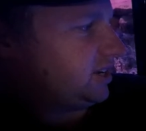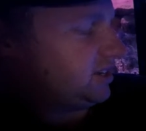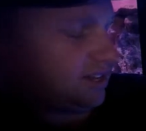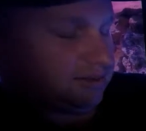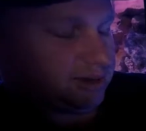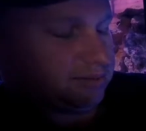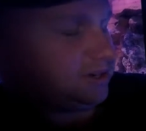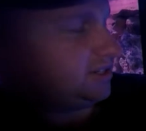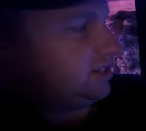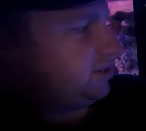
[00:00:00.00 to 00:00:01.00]
into that by
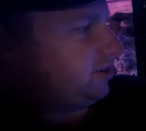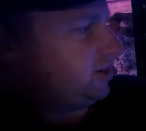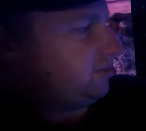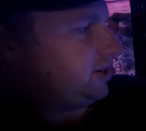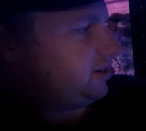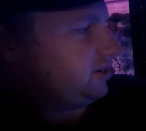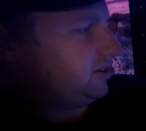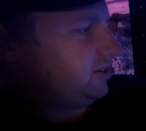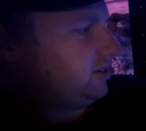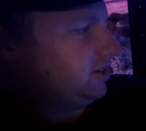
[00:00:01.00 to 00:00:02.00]
pressing the menu button,
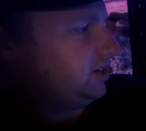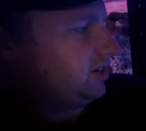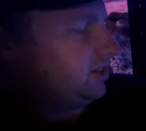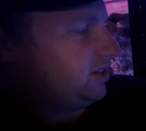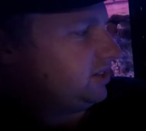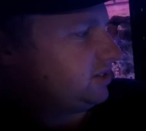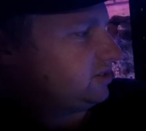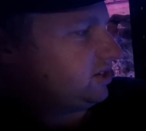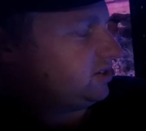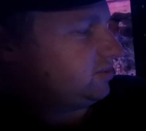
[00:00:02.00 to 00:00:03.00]

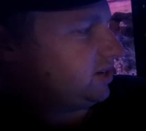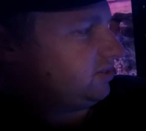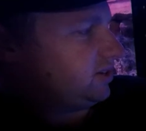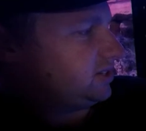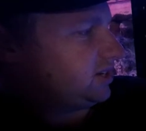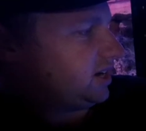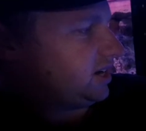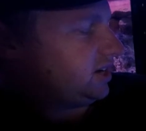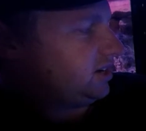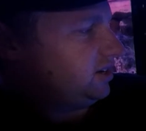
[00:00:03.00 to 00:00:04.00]
this is where we
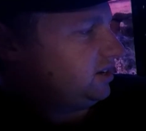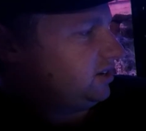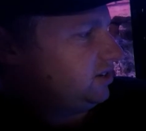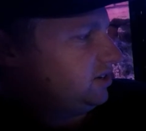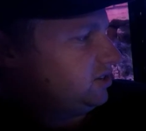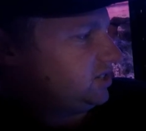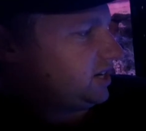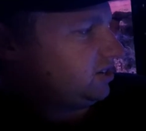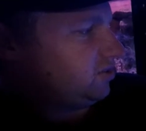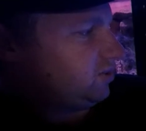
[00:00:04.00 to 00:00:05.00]
say
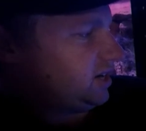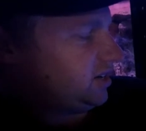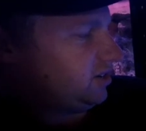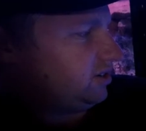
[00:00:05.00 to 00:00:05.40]
channel 1